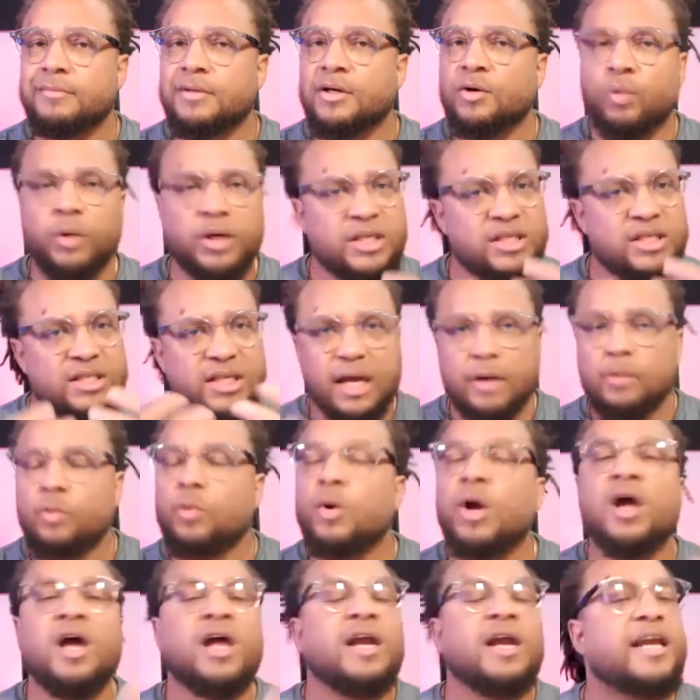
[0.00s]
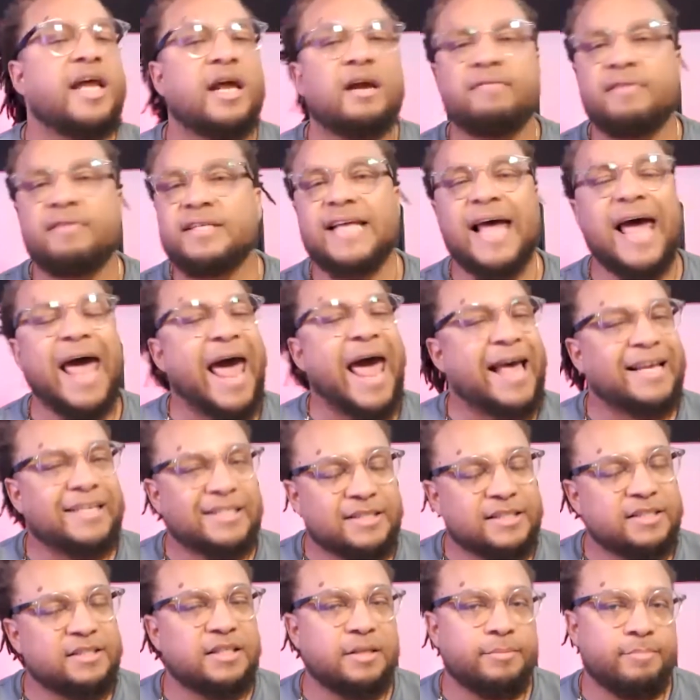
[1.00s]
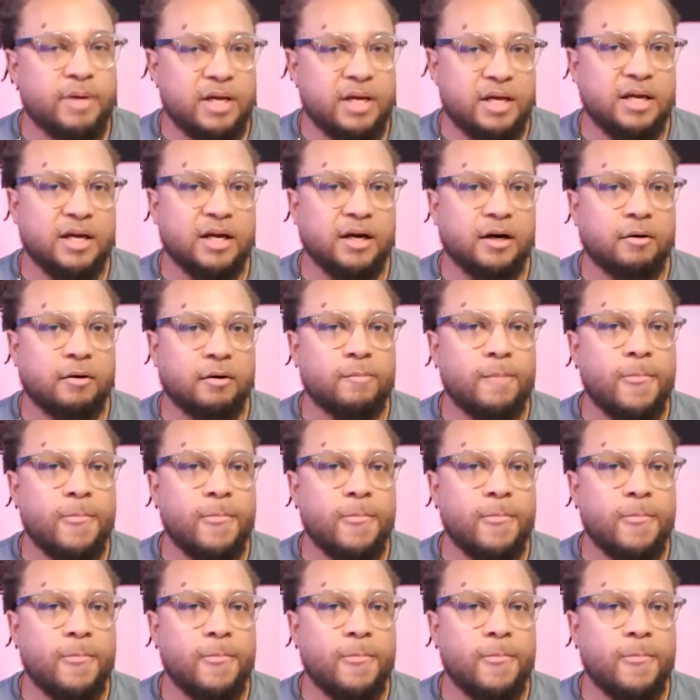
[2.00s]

We just, none of us asked to be here.